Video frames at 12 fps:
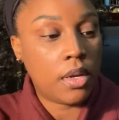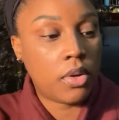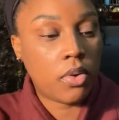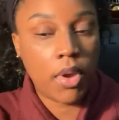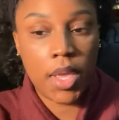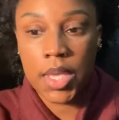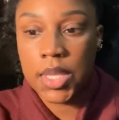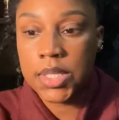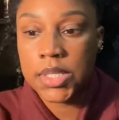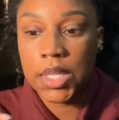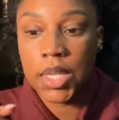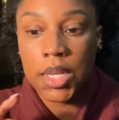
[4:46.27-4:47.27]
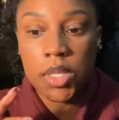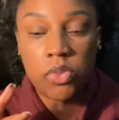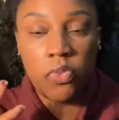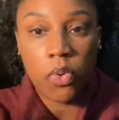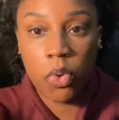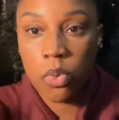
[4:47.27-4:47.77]
grays, it is
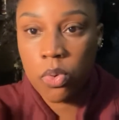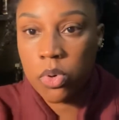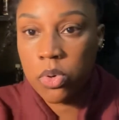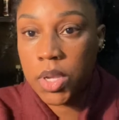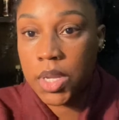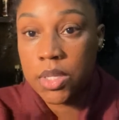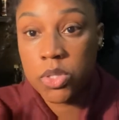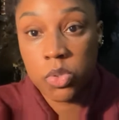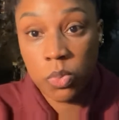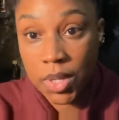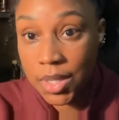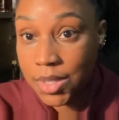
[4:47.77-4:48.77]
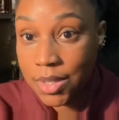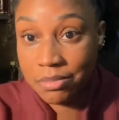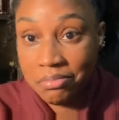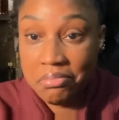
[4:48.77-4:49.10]
floral, it is sweet.